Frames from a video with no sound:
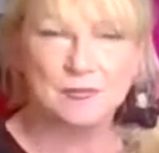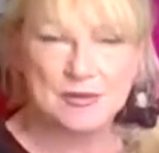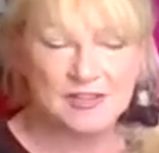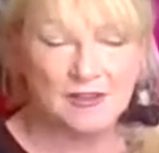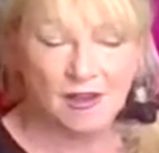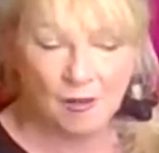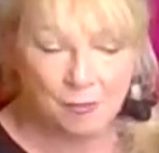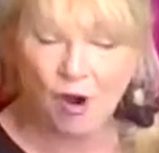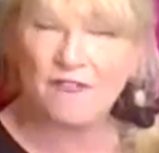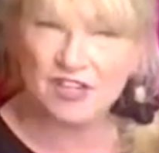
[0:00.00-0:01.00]
to be
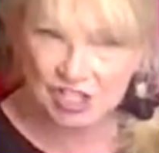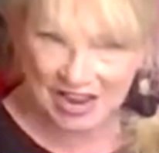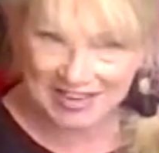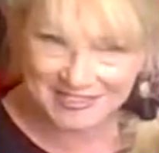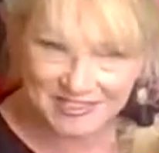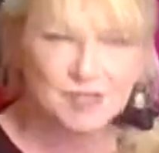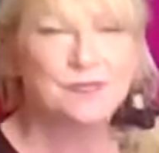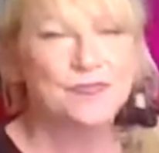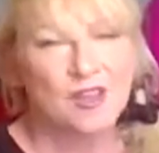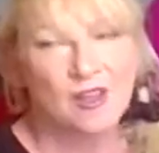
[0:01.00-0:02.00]
private chats,
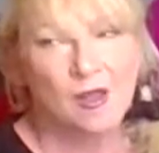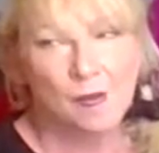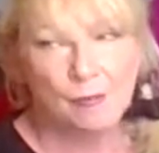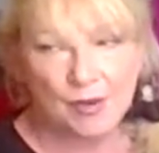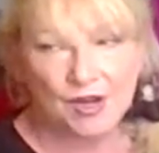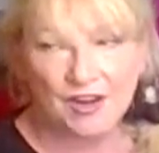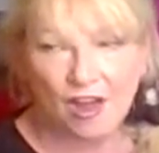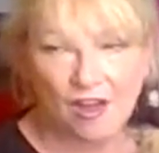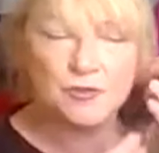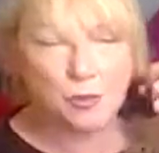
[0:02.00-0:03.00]
but
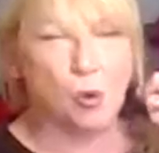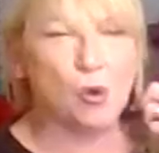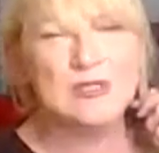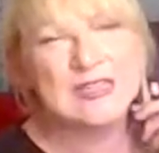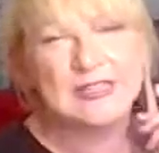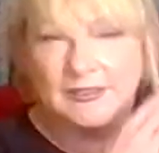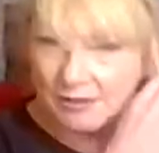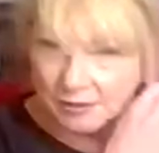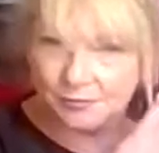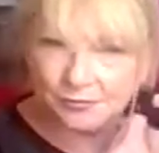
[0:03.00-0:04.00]
rewarding.
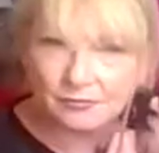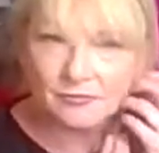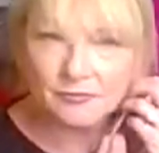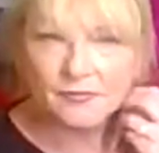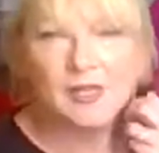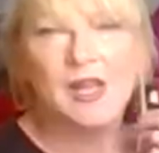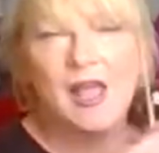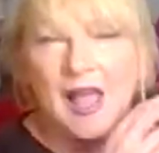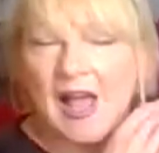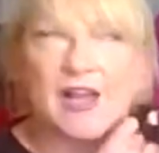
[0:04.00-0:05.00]

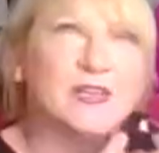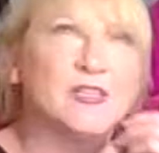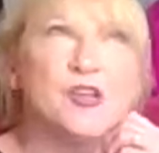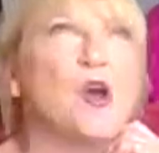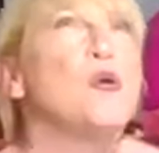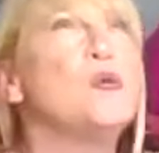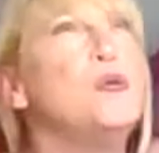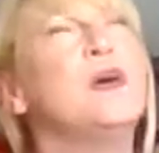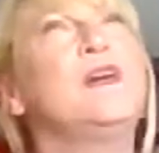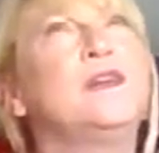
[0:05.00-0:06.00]
And
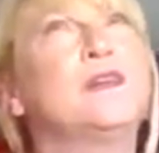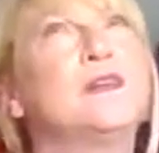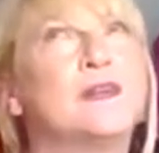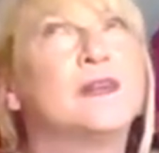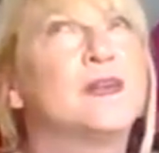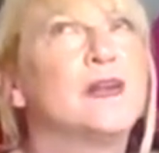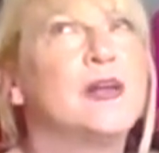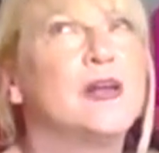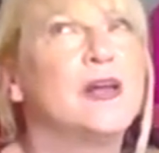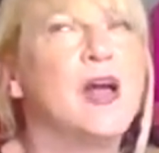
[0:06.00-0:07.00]
no,
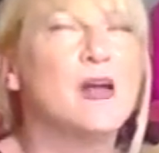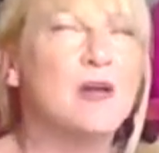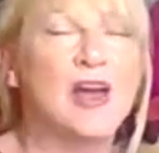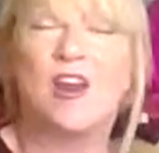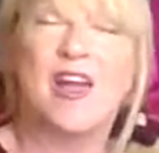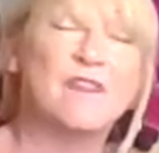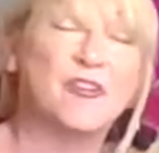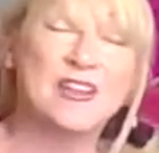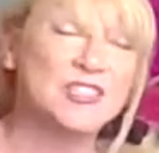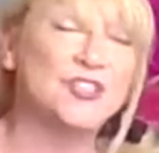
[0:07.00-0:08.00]
and I have
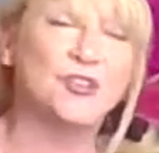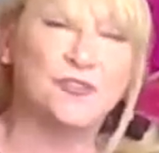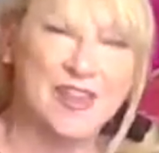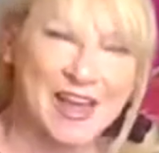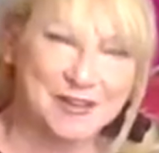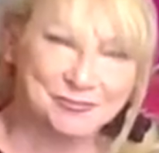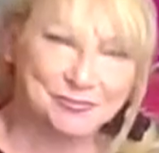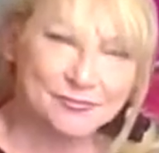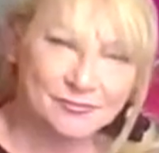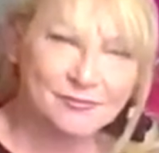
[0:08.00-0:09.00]
gratitude for that.
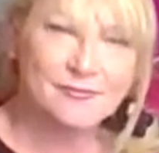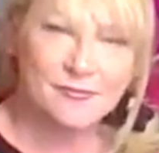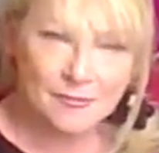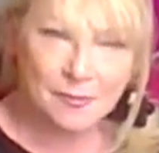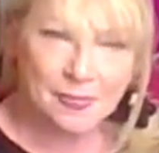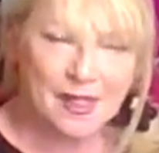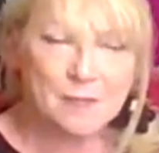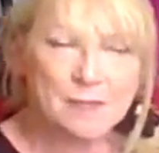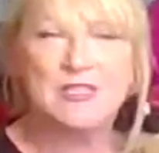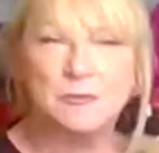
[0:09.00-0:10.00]

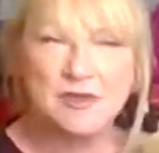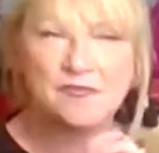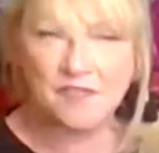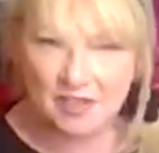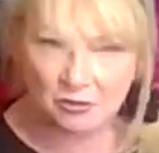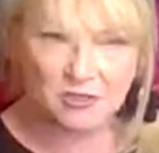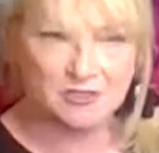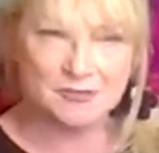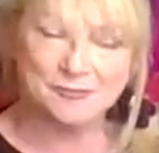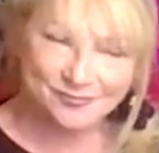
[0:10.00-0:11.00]
It makes me feel
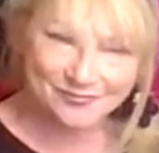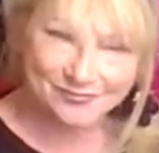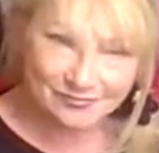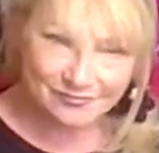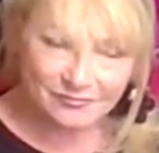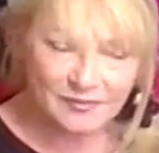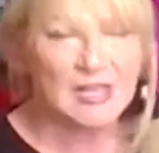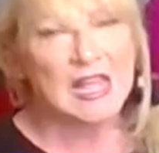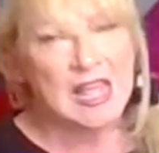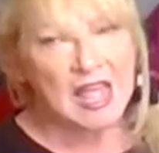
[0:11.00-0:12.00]
good.
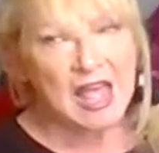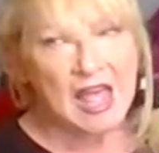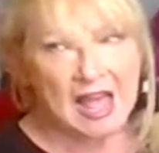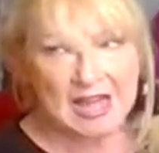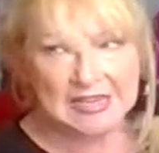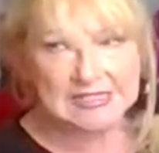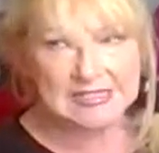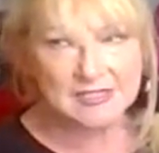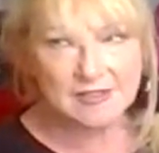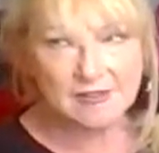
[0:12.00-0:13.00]

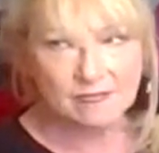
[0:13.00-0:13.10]
And